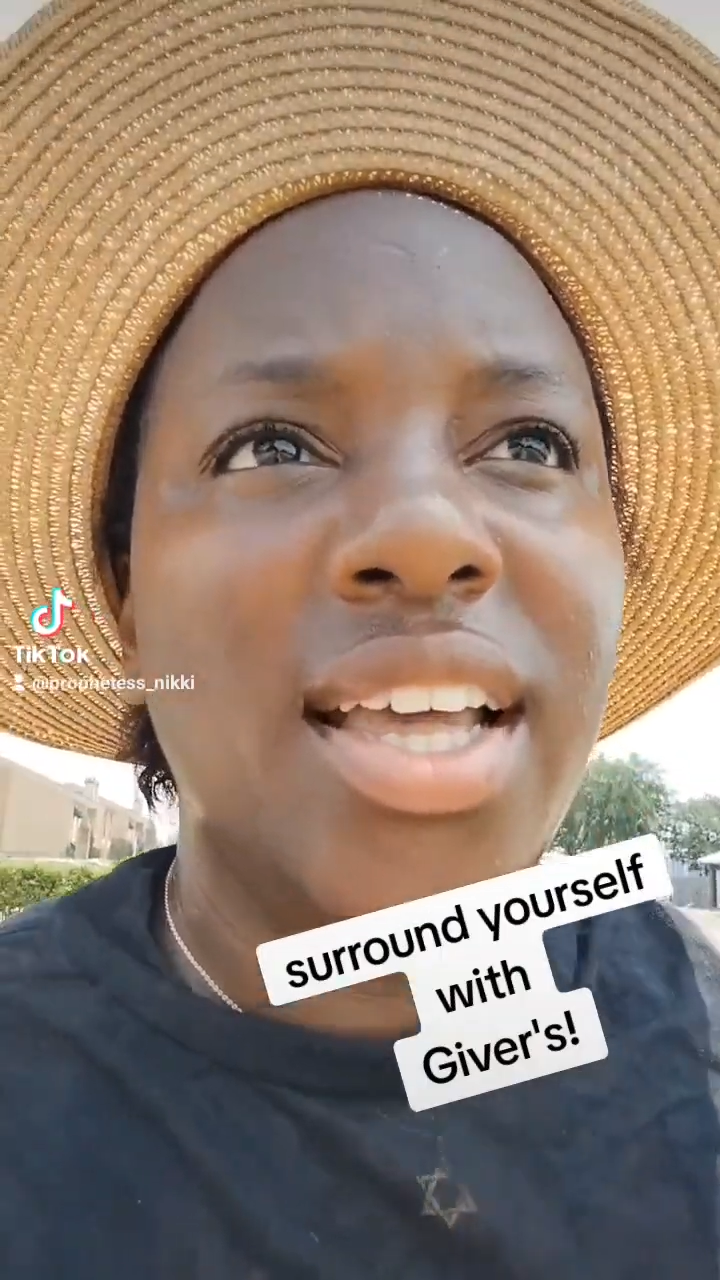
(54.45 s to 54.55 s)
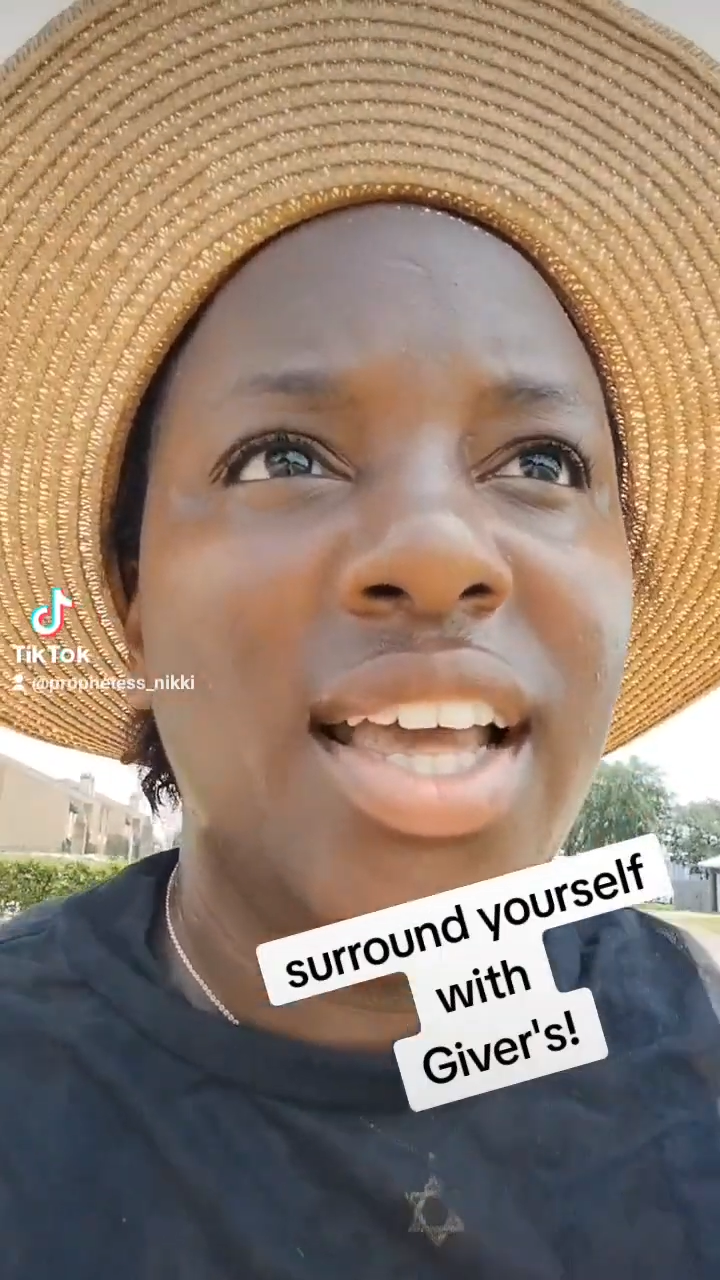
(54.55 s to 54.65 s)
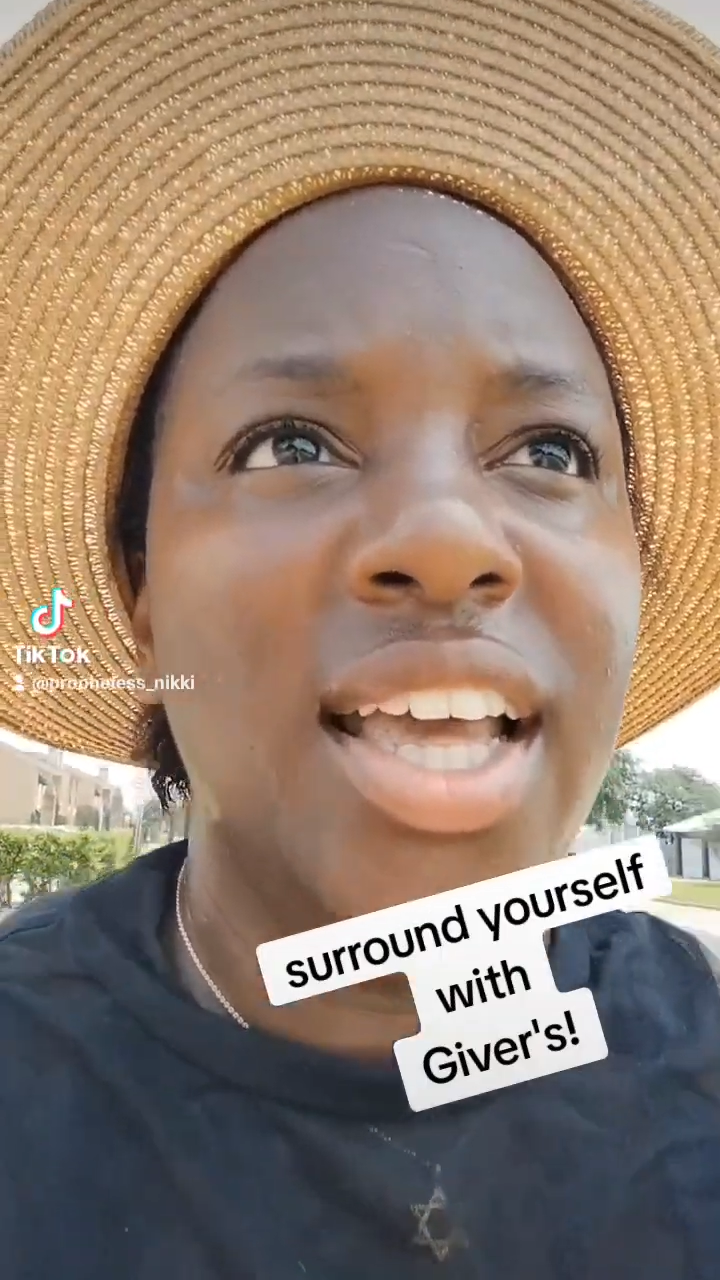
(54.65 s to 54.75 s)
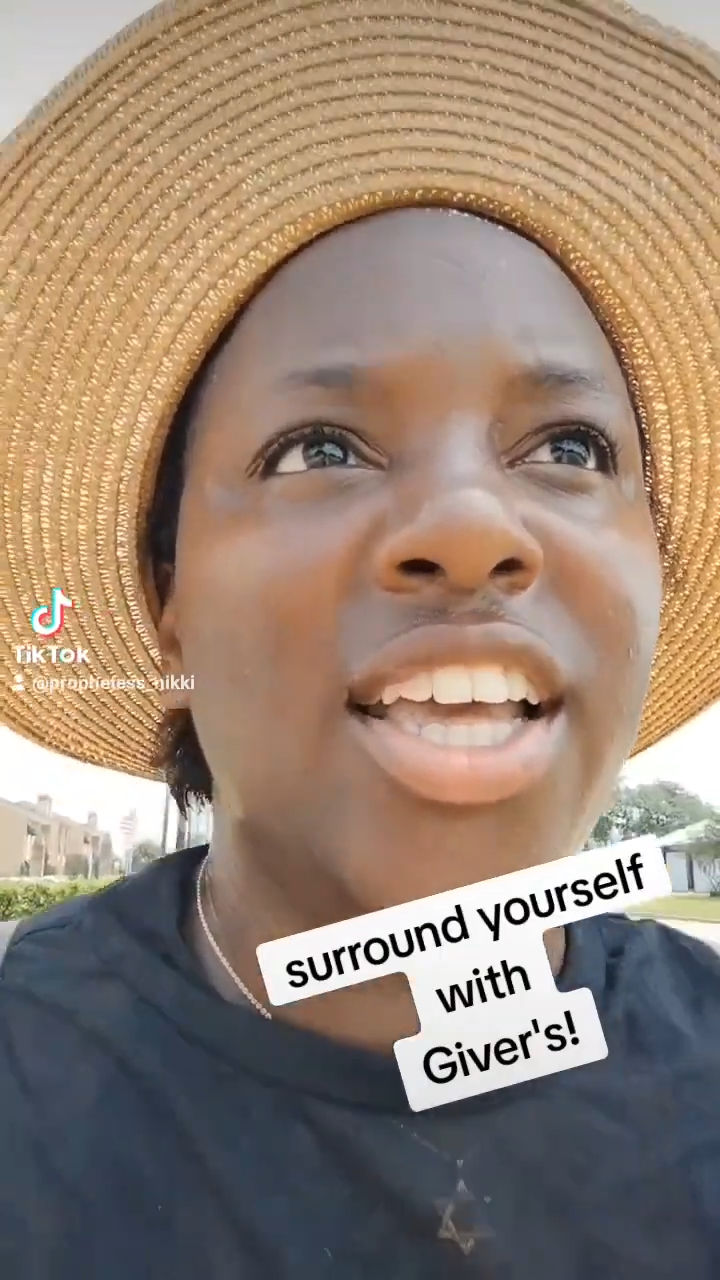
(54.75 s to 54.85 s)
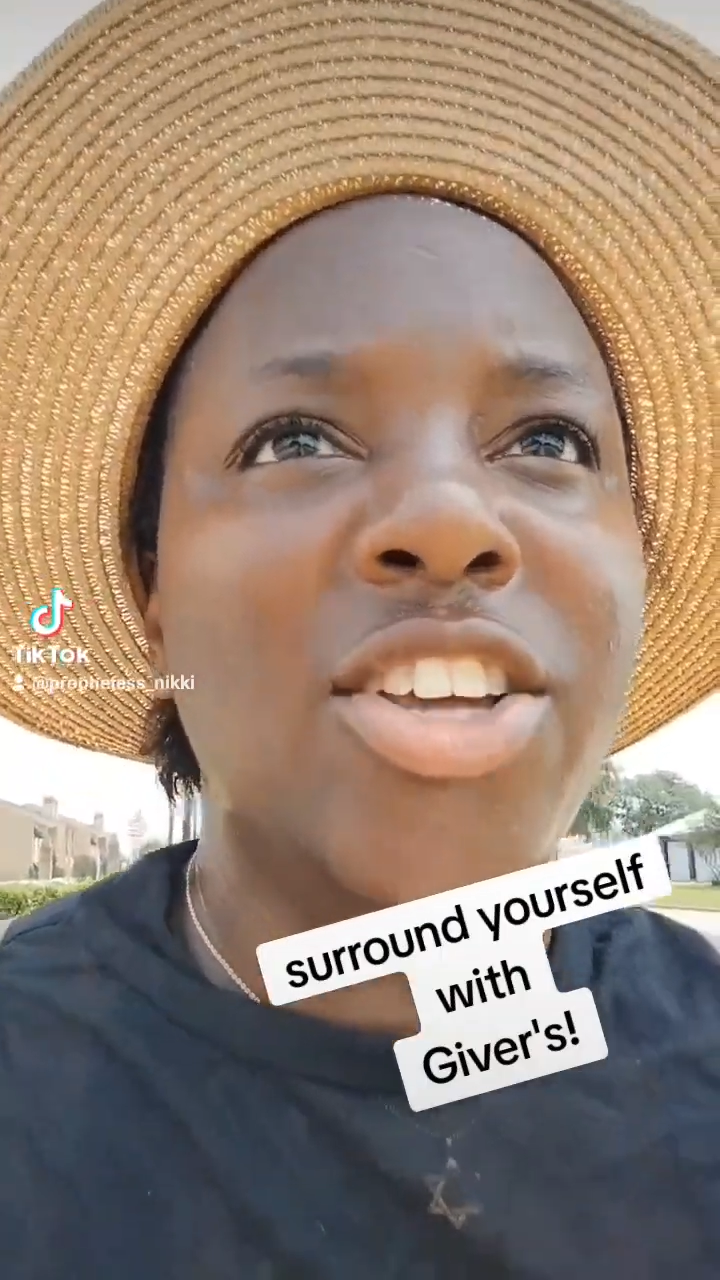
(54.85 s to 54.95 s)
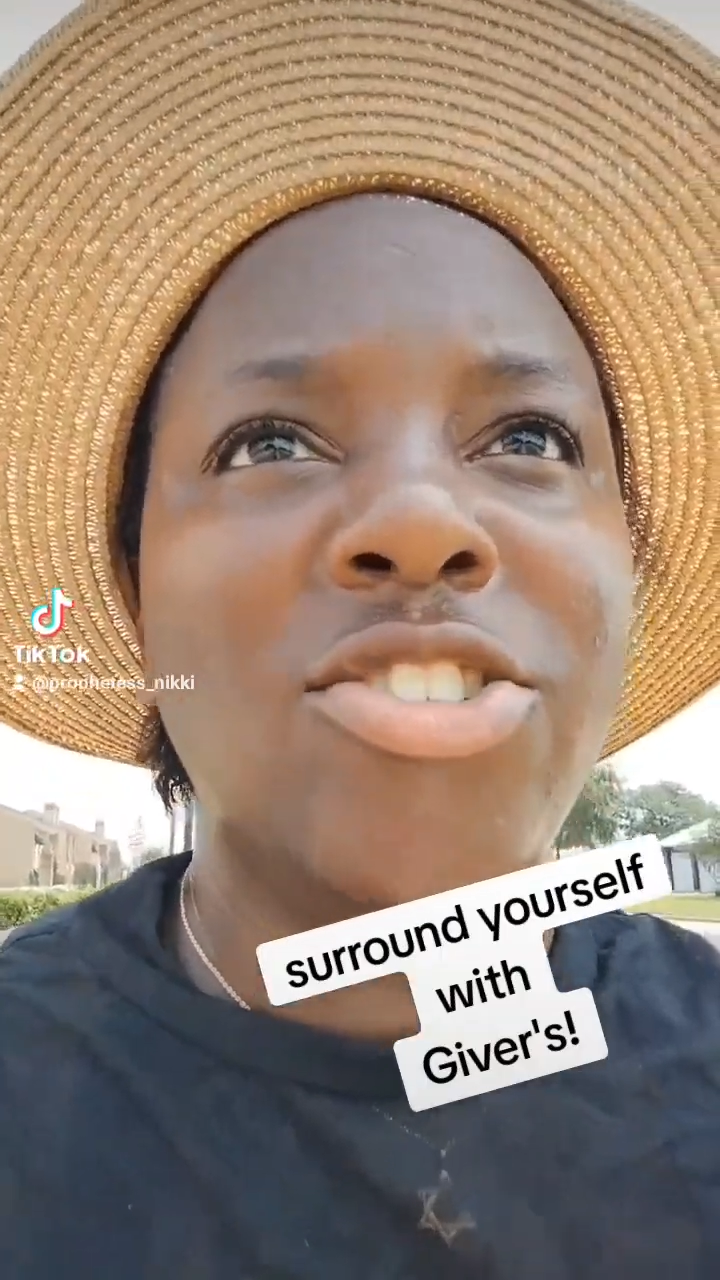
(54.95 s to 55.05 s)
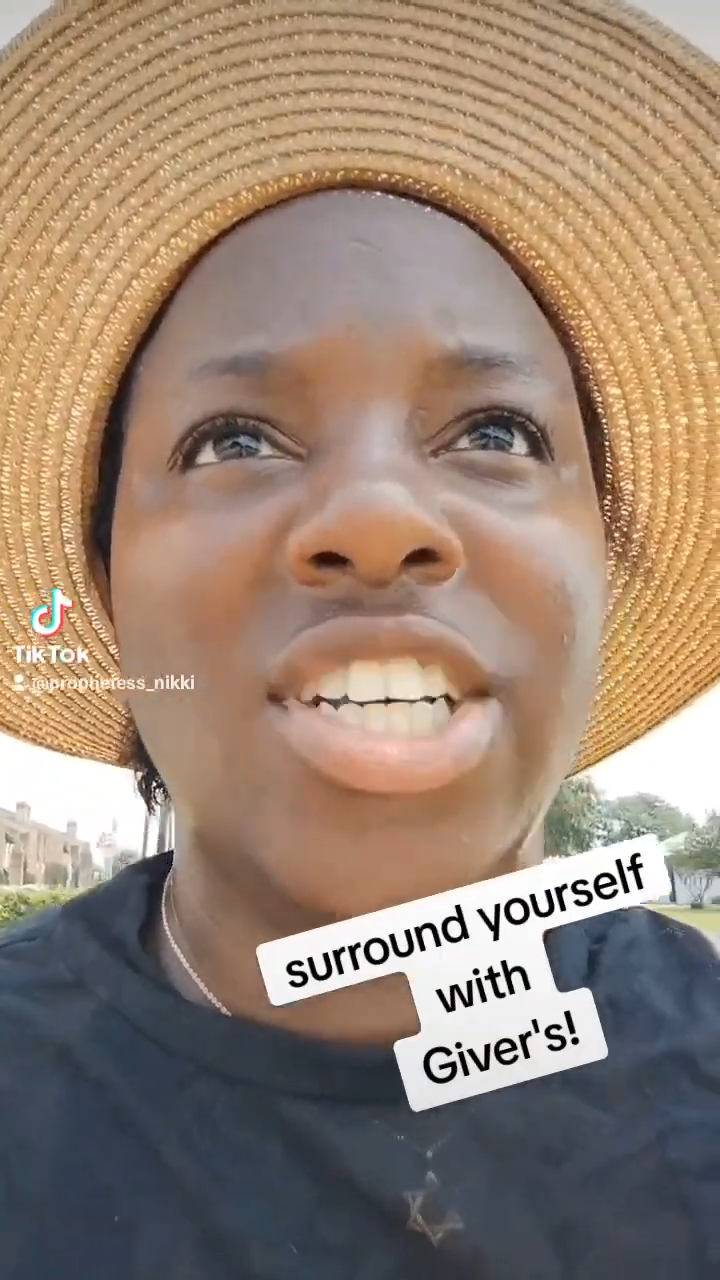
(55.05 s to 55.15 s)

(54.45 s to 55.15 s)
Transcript: Right?